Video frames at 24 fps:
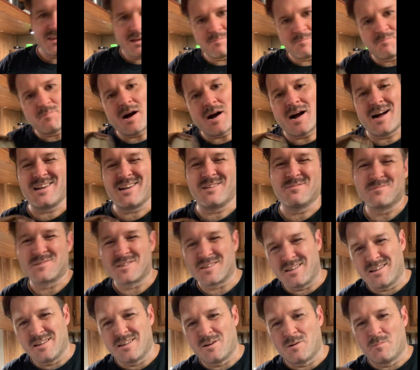bottom's
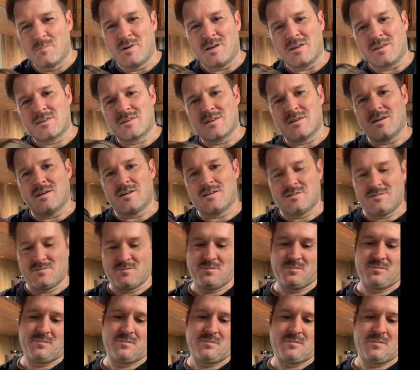a little bit thin.
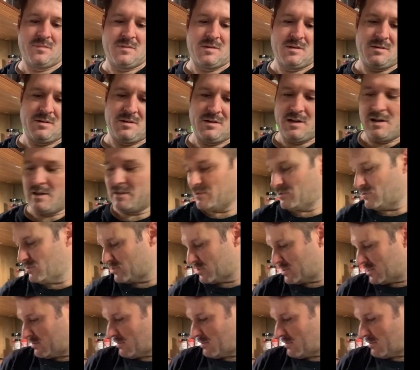I used it